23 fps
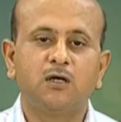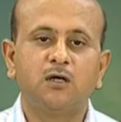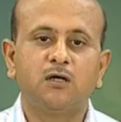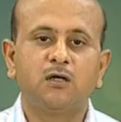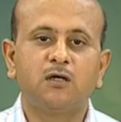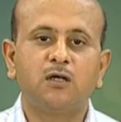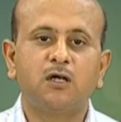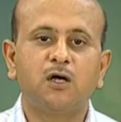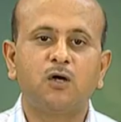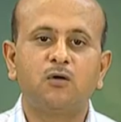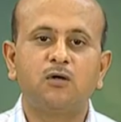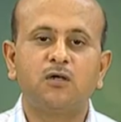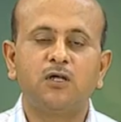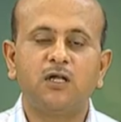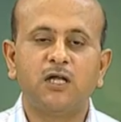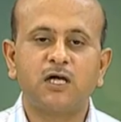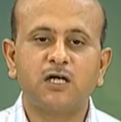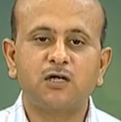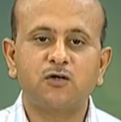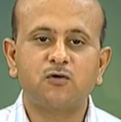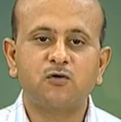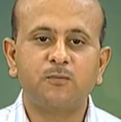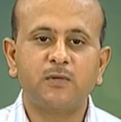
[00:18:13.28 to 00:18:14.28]
Now,
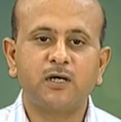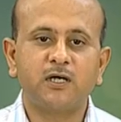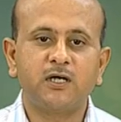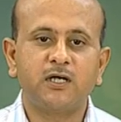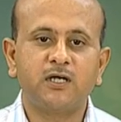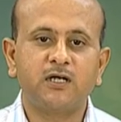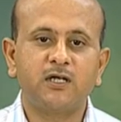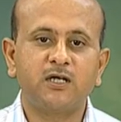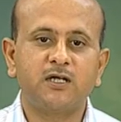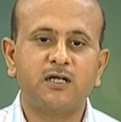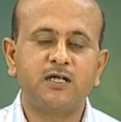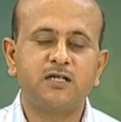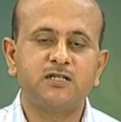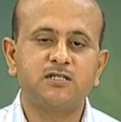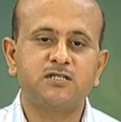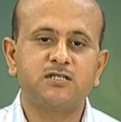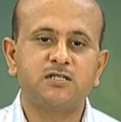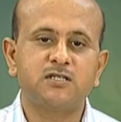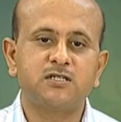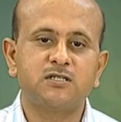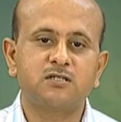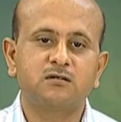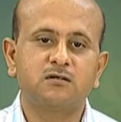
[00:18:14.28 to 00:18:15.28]
electromagnetic
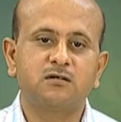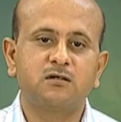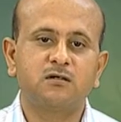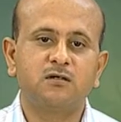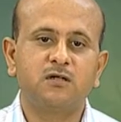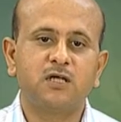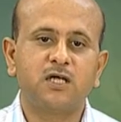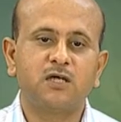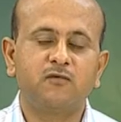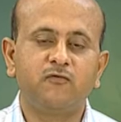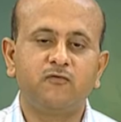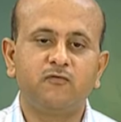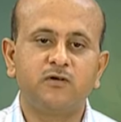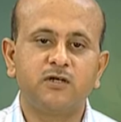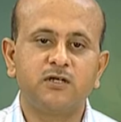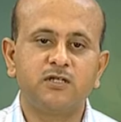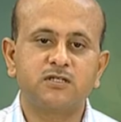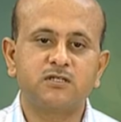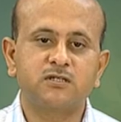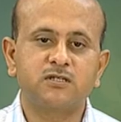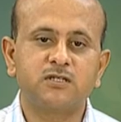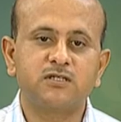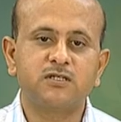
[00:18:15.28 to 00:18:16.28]
lenses like we were
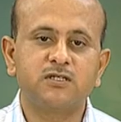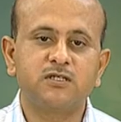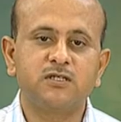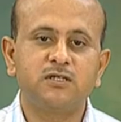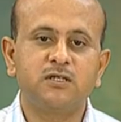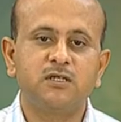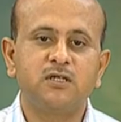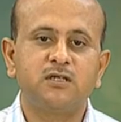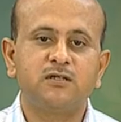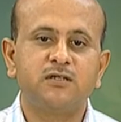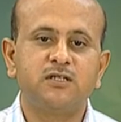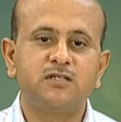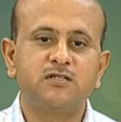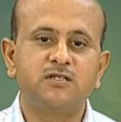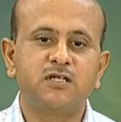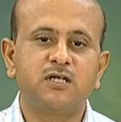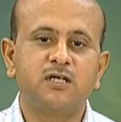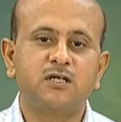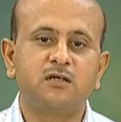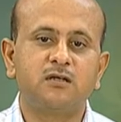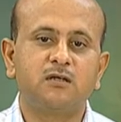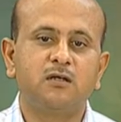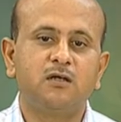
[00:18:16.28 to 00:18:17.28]
discussing these
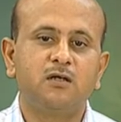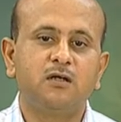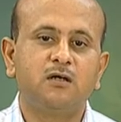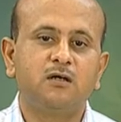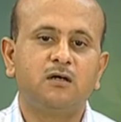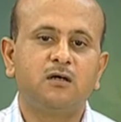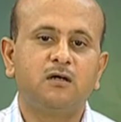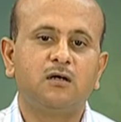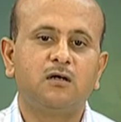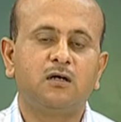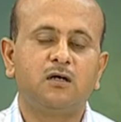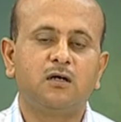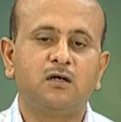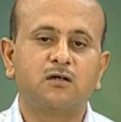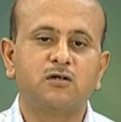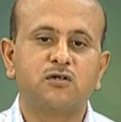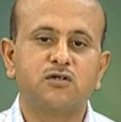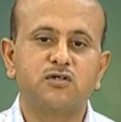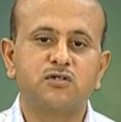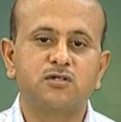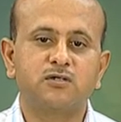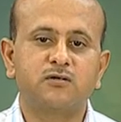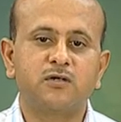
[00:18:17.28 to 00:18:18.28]
are uh,
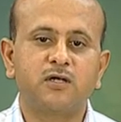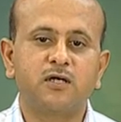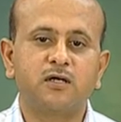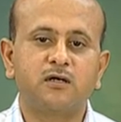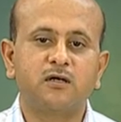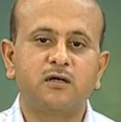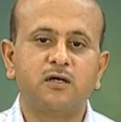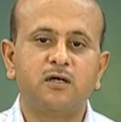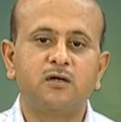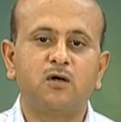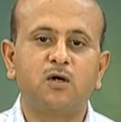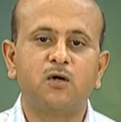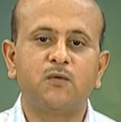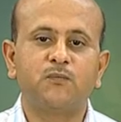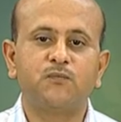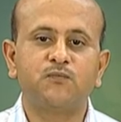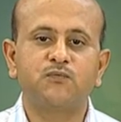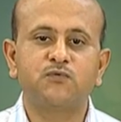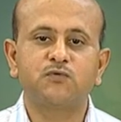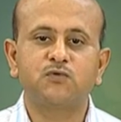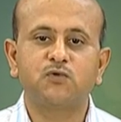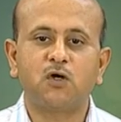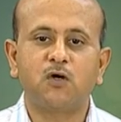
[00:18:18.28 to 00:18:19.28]
constructed of
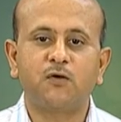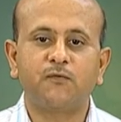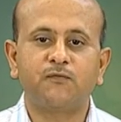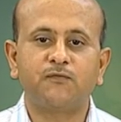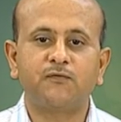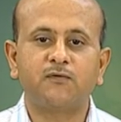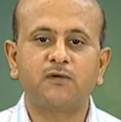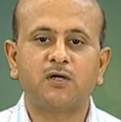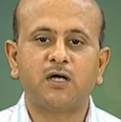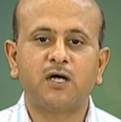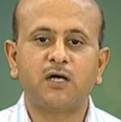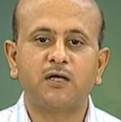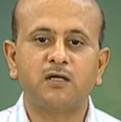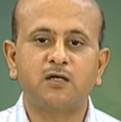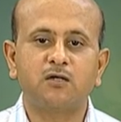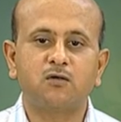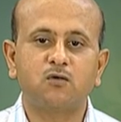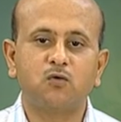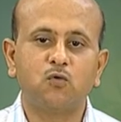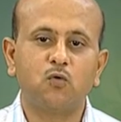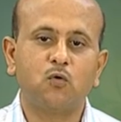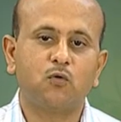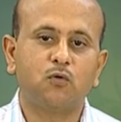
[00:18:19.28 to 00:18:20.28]
soft iron
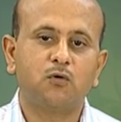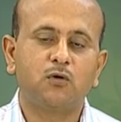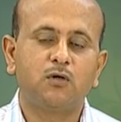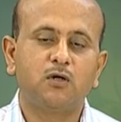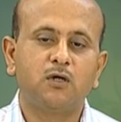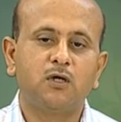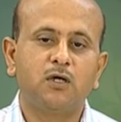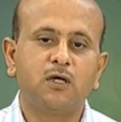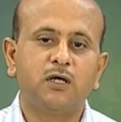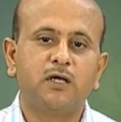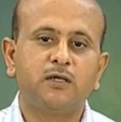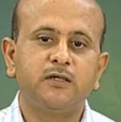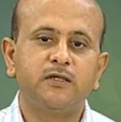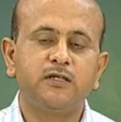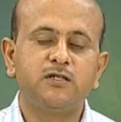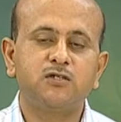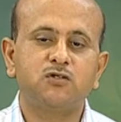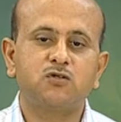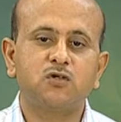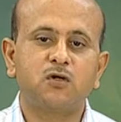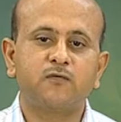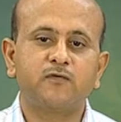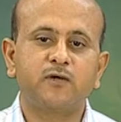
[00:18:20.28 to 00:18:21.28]
core and this
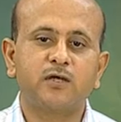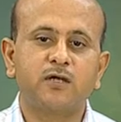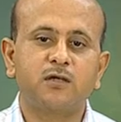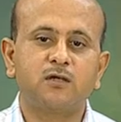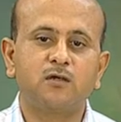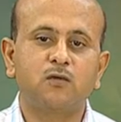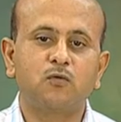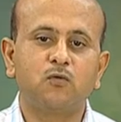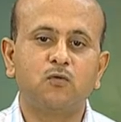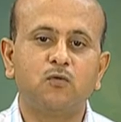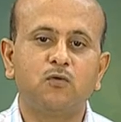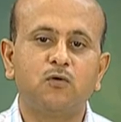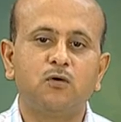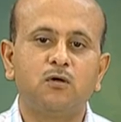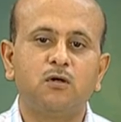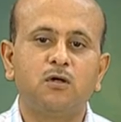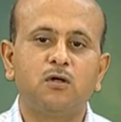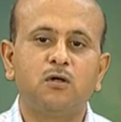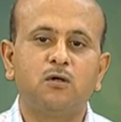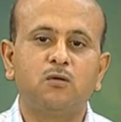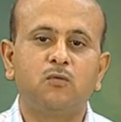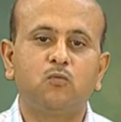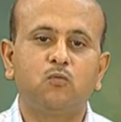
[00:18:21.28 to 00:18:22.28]
soft iron core
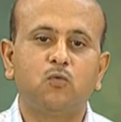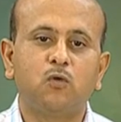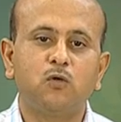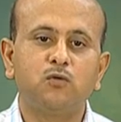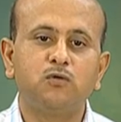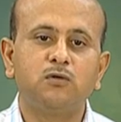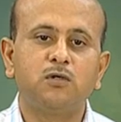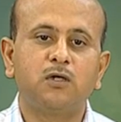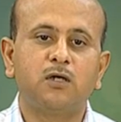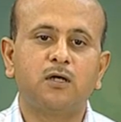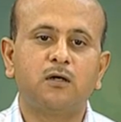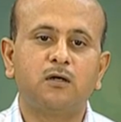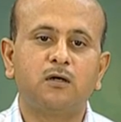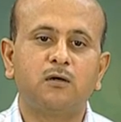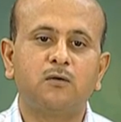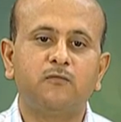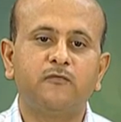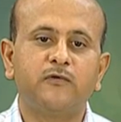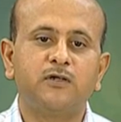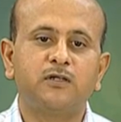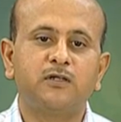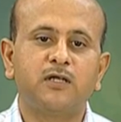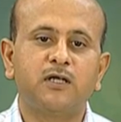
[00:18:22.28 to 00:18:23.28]
wound uh, uh,
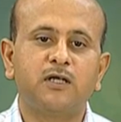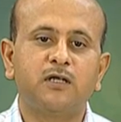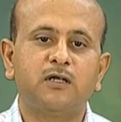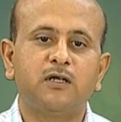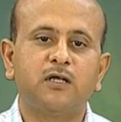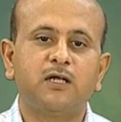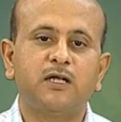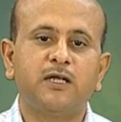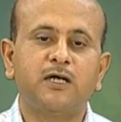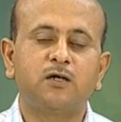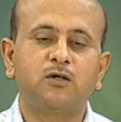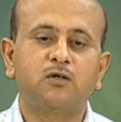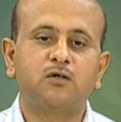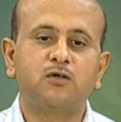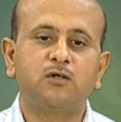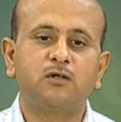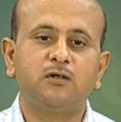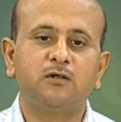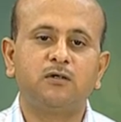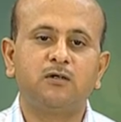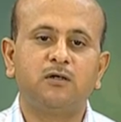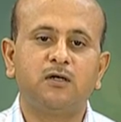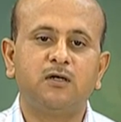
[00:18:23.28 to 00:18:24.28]
with an electri
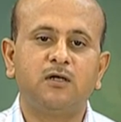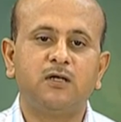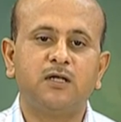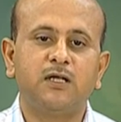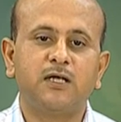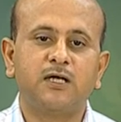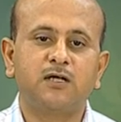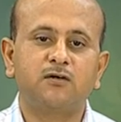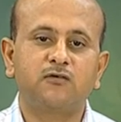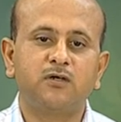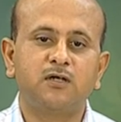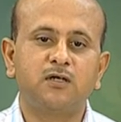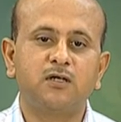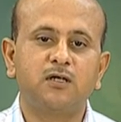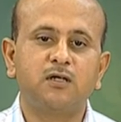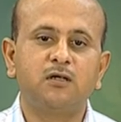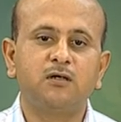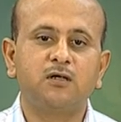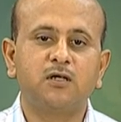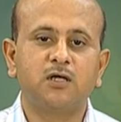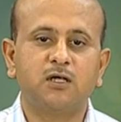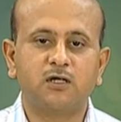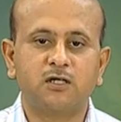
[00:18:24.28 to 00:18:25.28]
uh, electrical
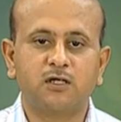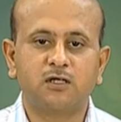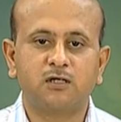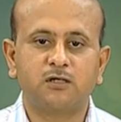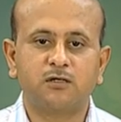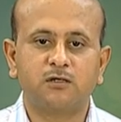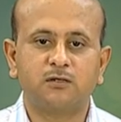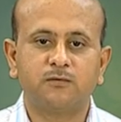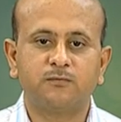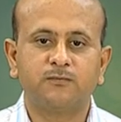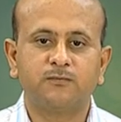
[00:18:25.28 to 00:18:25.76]
conductor.